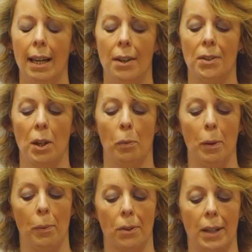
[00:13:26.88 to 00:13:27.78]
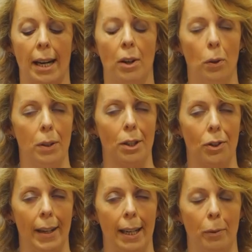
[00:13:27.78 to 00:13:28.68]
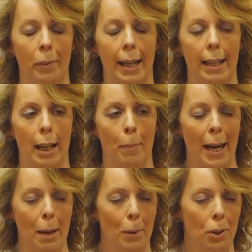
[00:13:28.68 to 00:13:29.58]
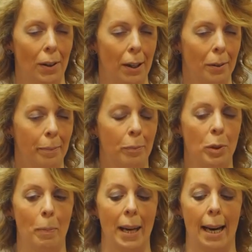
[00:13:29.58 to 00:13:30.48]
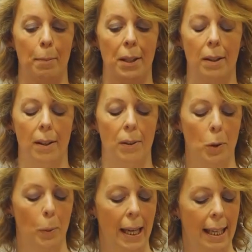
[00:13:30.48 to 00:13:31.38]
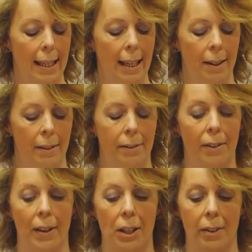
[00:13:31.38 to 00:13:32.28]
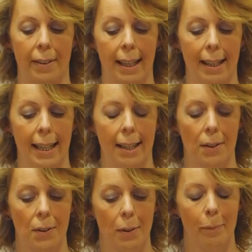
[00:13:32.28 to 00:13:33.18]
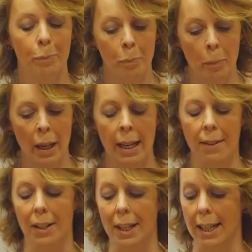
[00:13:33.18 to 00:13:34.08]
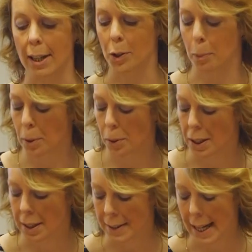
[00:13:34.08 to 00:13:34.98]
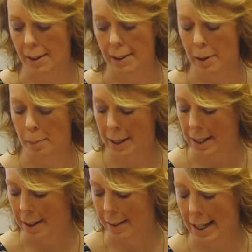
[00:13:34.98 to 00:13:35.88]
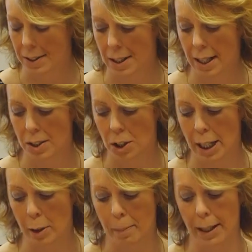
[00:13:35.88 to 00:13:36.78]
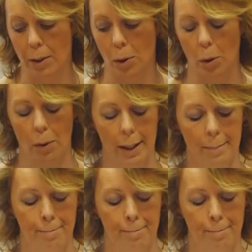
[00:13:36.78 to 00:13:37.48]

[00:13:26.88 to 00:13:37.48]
So we want our audit trail and our paper trail to be absolutely squeaky clean for each of our clients. If you need any support in this area, please don't hesitate to shout me or Laura.